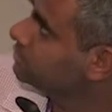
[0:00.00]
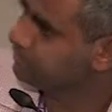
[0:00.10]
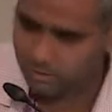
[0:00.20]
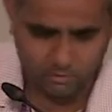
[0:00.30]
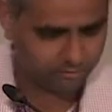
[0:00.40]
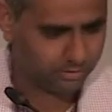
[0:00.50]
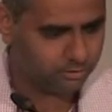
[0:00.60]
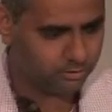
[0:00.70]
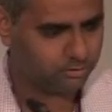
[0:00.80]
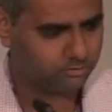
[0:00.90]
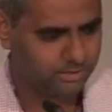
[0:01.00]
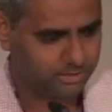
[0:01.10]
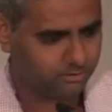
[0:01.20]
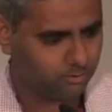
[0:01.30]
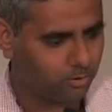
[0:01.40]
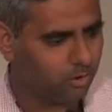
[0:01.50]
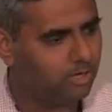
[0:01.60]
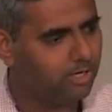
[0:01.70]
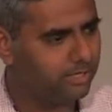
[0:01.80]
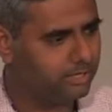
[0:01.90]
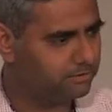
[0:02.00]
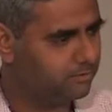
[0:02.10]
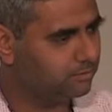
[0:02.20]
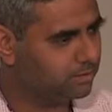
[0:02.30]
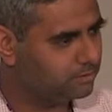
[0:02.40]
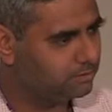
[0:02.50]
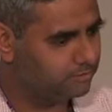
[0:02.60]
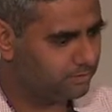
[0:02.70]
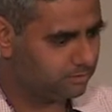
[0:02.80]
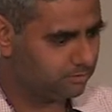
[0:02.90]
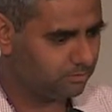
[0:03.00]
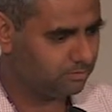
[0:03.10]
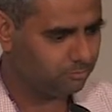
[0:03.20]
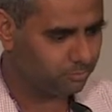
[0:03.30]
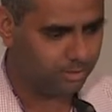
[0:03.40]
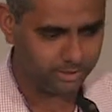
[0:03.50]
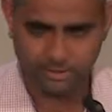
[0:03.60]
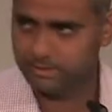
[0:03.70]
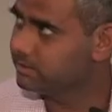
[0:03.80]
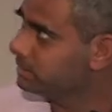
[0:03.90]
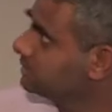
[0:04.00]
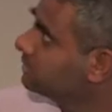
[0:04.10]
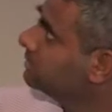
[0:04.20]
So we don't choose features from all layers. We only choose features from the pooling layers. Right.